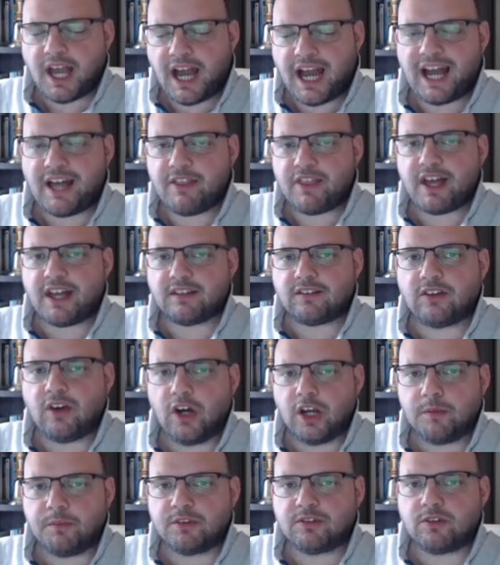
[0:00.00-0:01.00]
at that
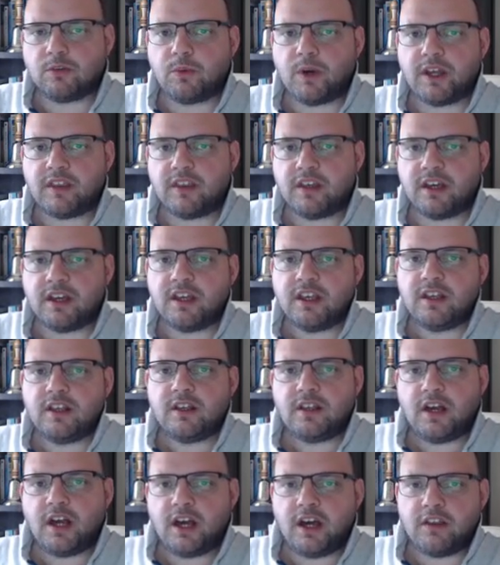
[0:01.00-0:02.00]
time as to whether
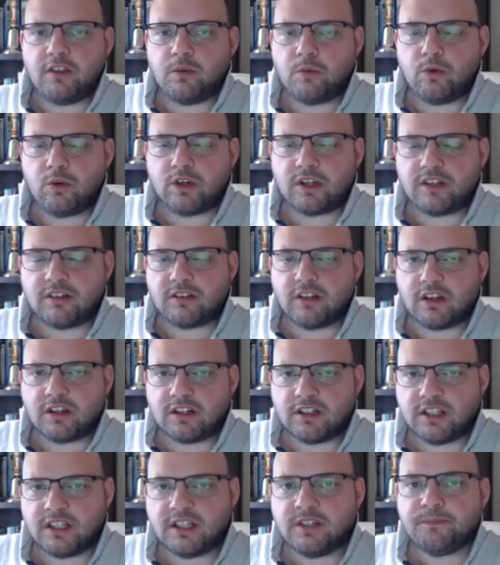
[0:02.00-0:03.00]
the work is
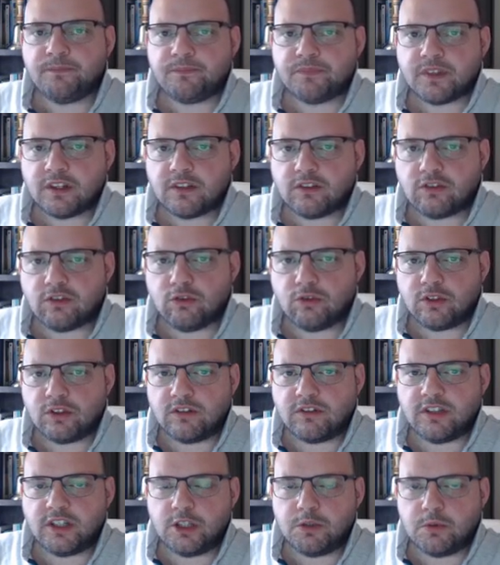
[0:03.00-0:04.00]
likely to
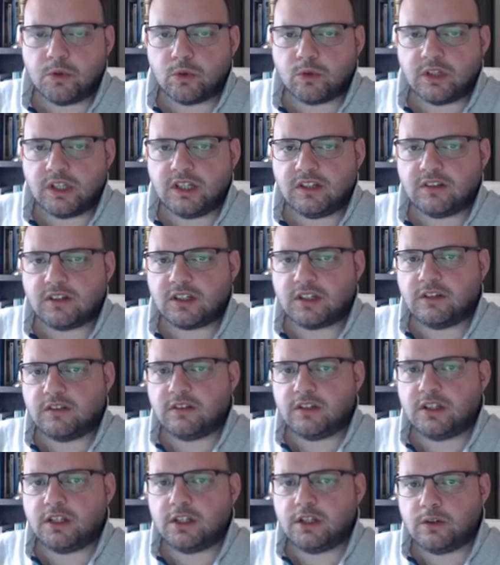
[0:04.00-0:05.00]
continue or need to
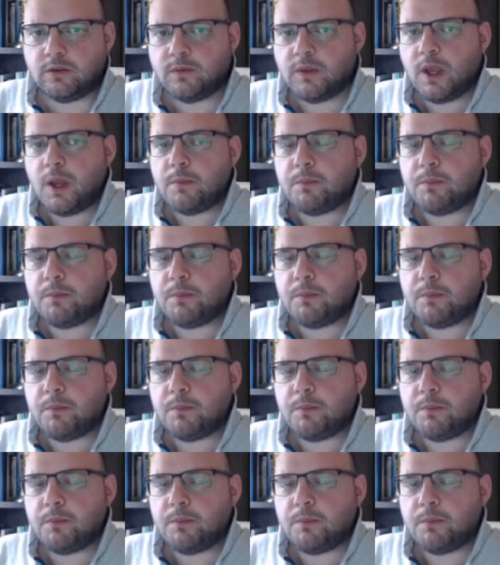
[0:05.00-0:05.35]
continue.